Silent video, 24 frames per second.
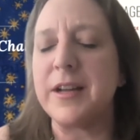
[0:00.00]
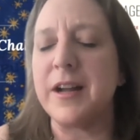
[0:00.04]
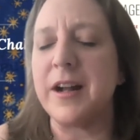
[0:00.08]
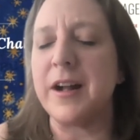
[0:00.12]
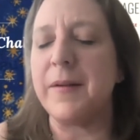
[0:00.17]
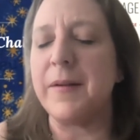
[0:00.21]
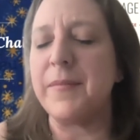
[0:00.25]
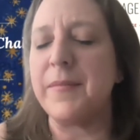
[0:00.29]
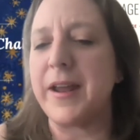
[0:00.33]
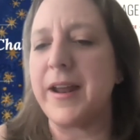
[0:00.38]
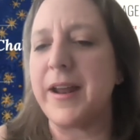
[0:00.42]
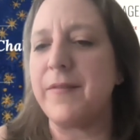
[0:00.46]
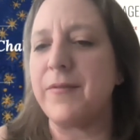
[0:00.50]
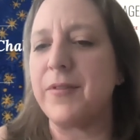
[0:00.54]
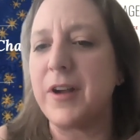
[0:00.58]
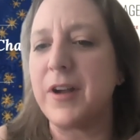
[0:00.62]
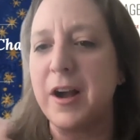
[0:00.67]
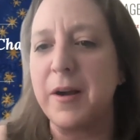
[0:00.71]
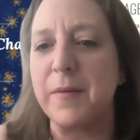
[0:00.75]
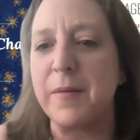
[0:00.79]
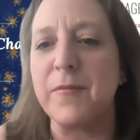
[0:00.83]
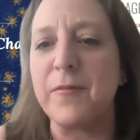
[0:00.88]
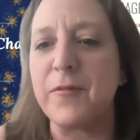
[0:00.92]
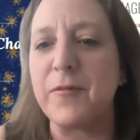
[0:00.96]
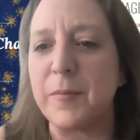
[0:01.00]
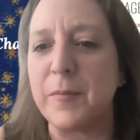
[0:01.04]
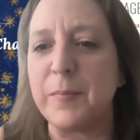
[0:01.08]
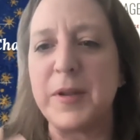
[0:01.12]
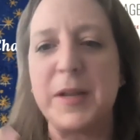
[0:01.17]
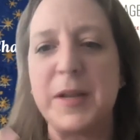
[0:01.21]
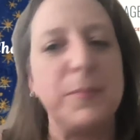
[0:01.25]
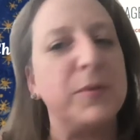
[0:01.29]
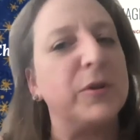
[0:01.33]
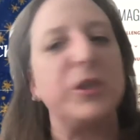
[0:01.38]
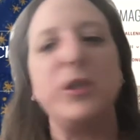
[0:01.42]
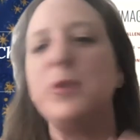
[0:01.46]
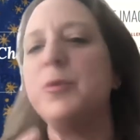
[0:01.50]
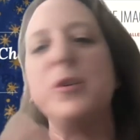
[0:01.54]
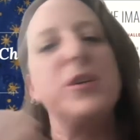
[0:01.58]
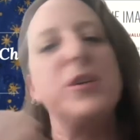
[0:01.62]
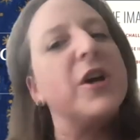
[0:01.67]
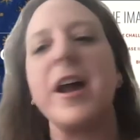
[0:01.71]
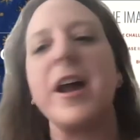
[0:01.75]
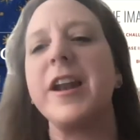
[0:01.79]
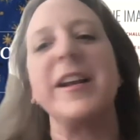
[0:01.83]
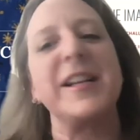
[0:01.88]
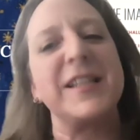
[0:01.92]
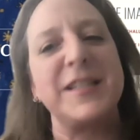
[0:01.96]
that have come from people you would
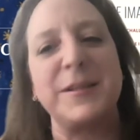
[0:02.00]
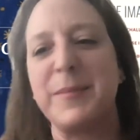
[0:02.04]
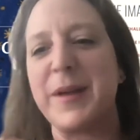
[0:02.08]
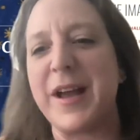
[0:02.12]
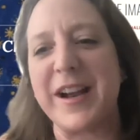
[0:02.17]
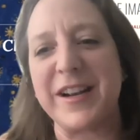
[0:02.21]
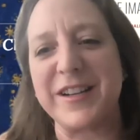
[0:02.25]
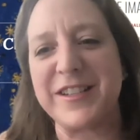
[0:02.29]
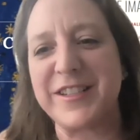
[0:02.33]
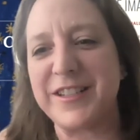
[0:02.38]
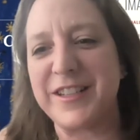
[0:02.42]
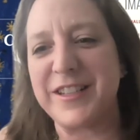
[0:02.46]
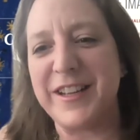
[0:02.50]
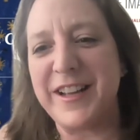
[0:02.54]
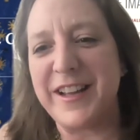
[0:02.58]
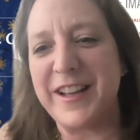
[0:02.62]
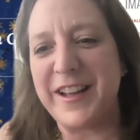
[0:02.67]
not expect